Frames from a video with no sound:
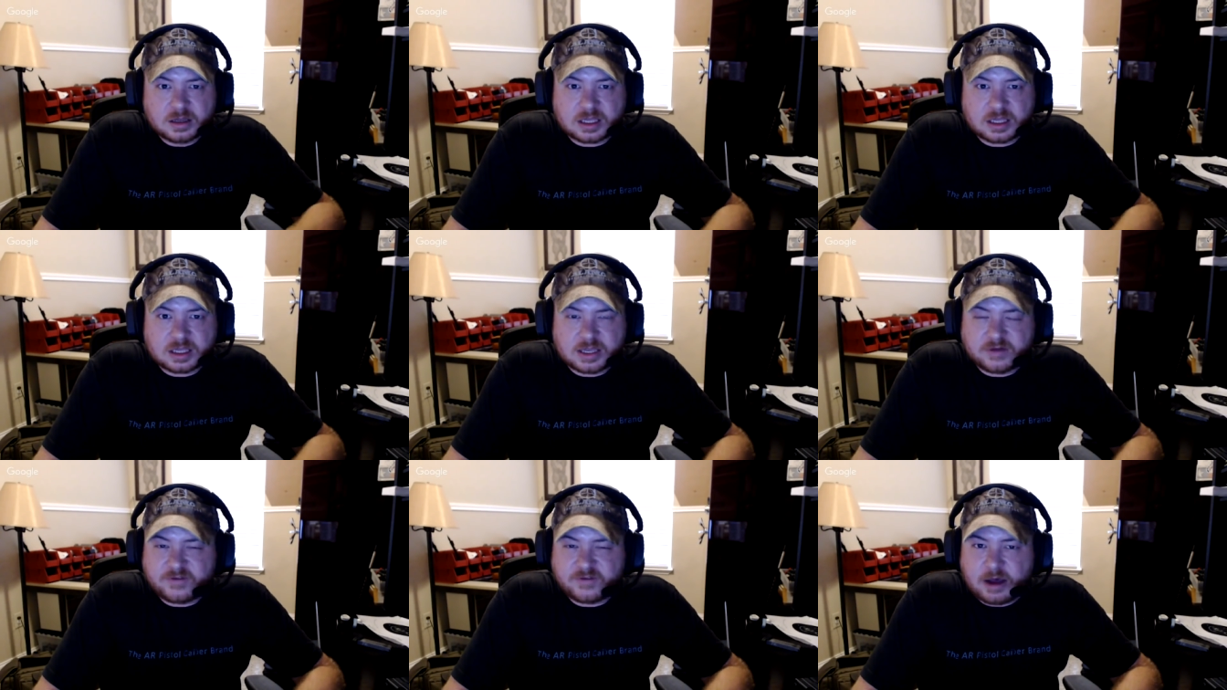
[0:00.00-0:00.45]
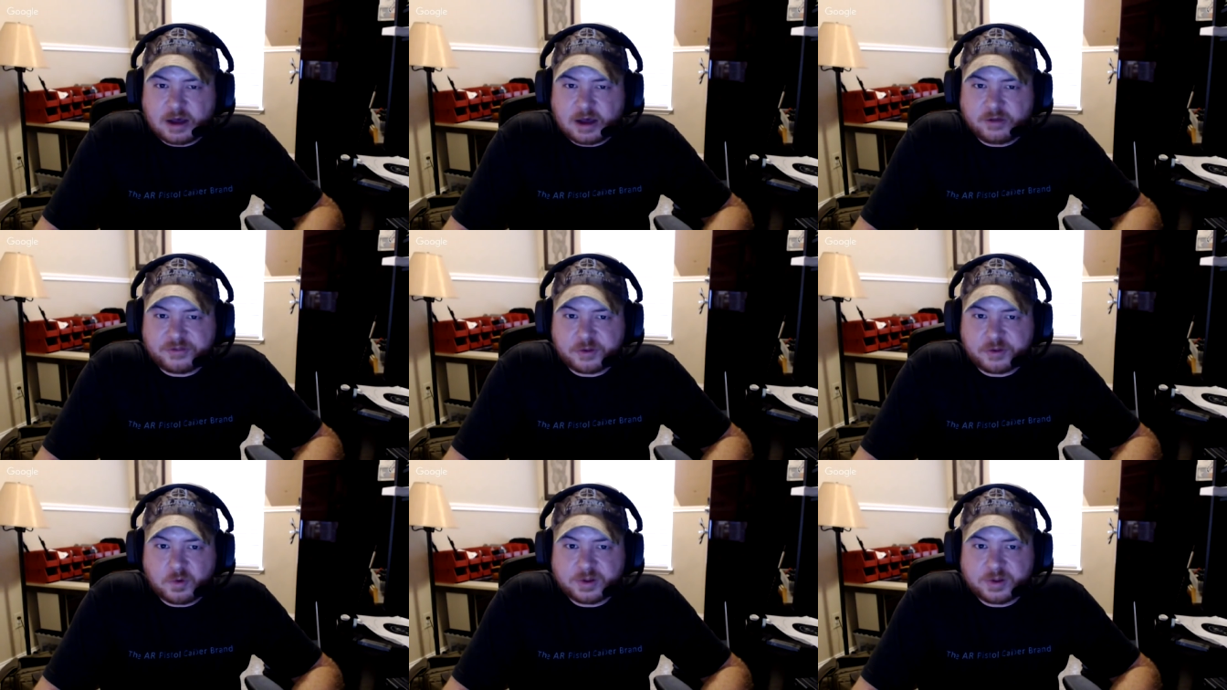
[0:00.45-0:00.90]
give
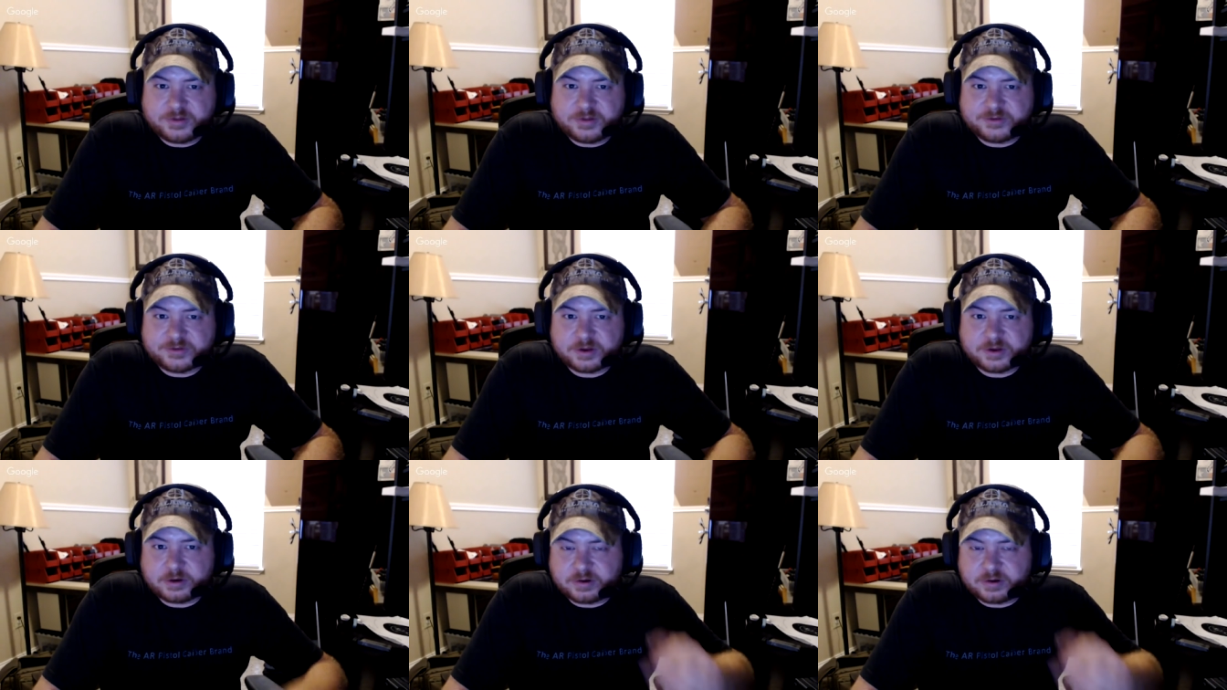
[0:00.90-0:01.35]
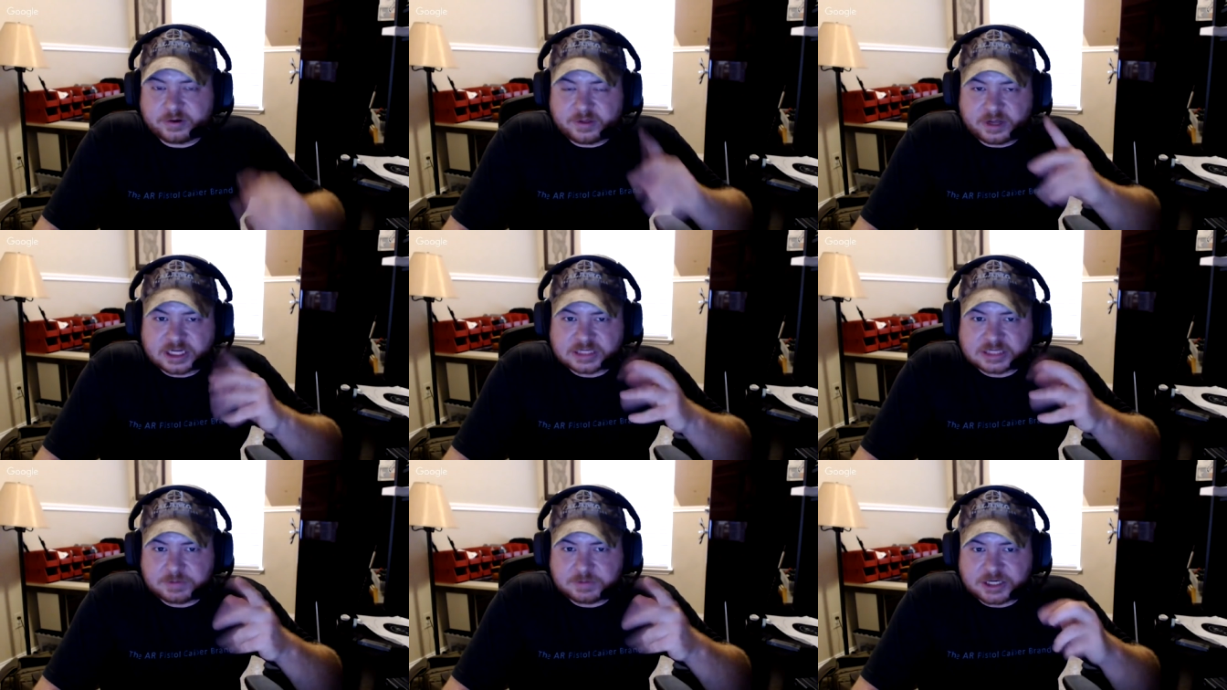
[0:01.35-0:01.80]
out the ones that are
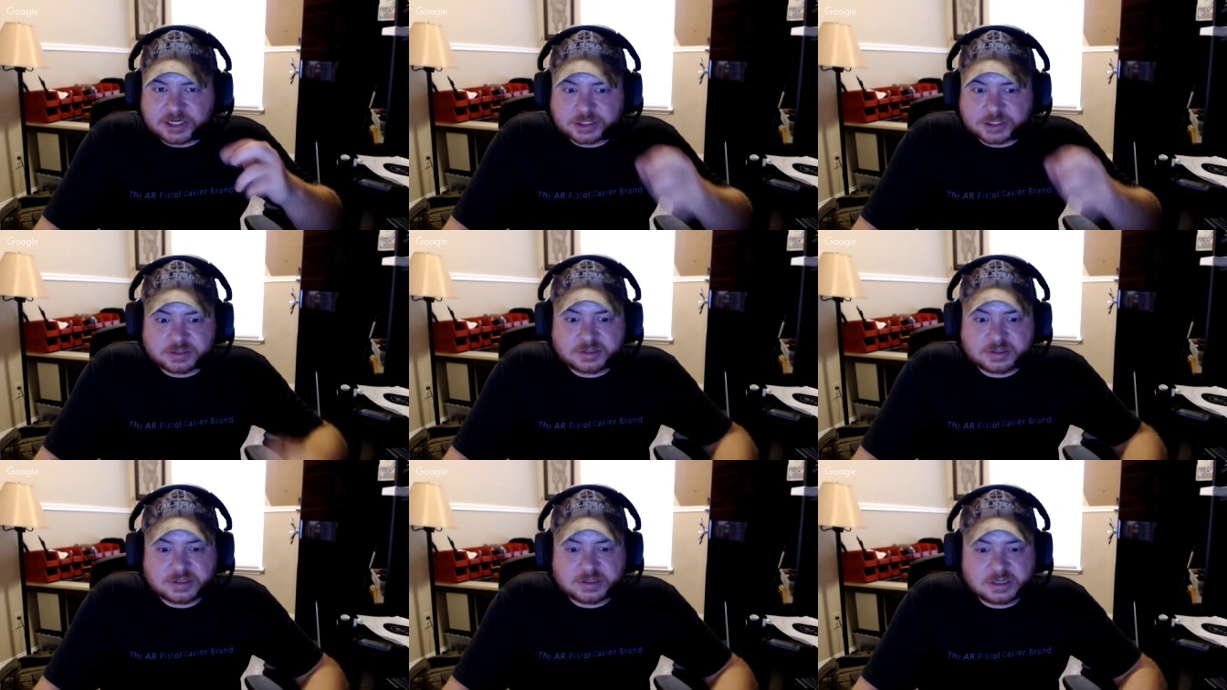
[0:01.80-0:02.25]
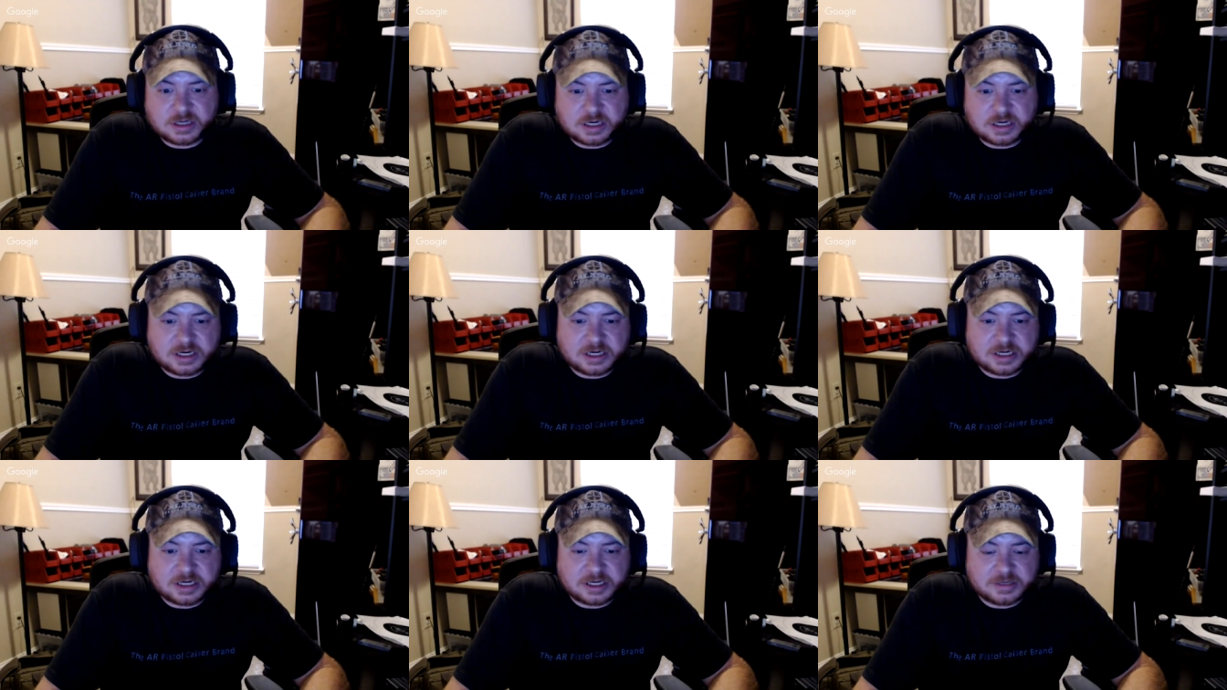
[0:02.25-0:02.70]
like special
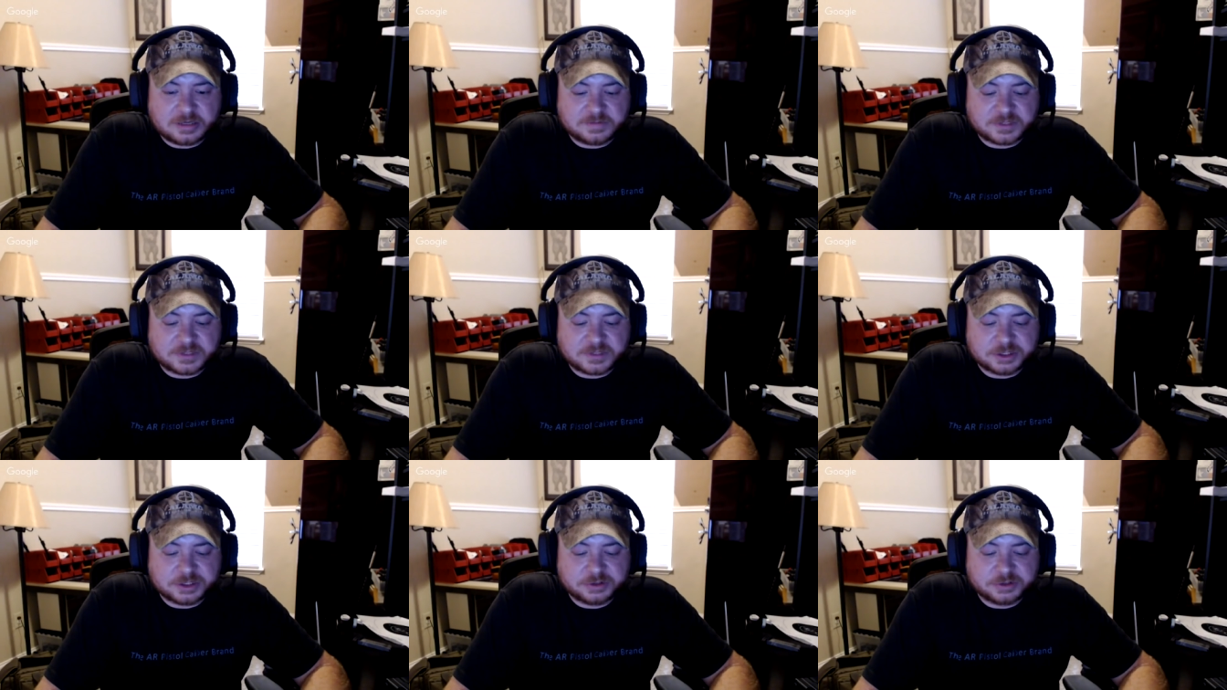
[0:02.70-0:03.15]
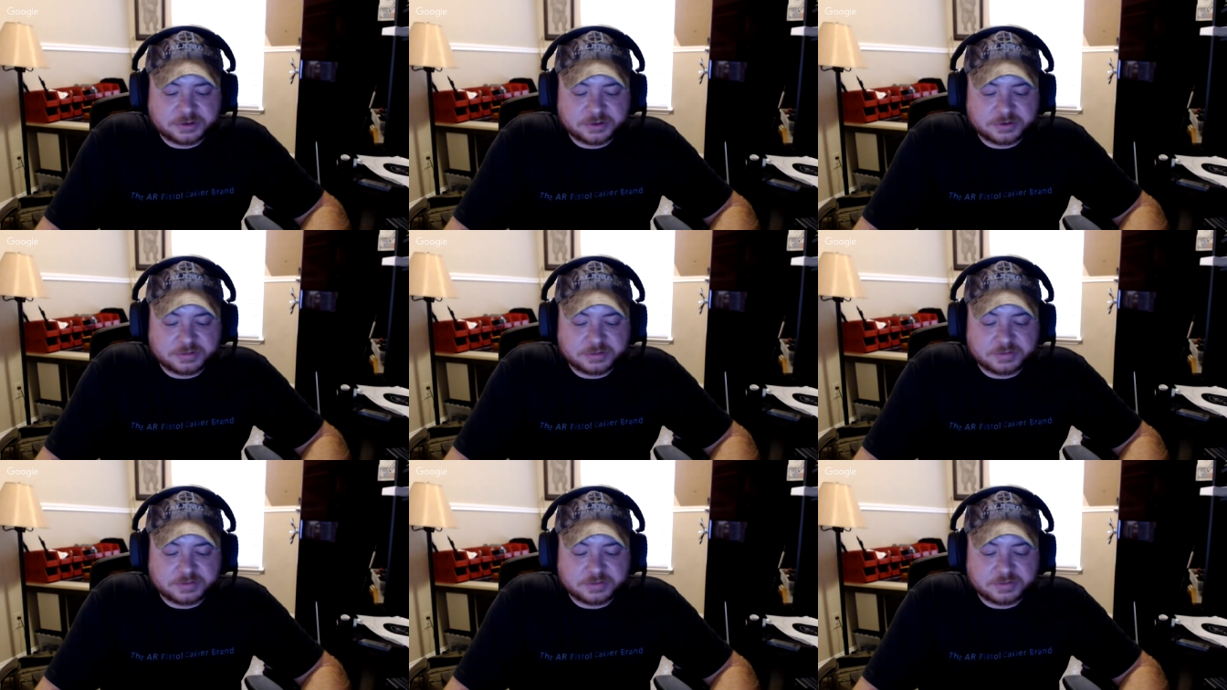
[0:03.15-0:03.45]
um to mm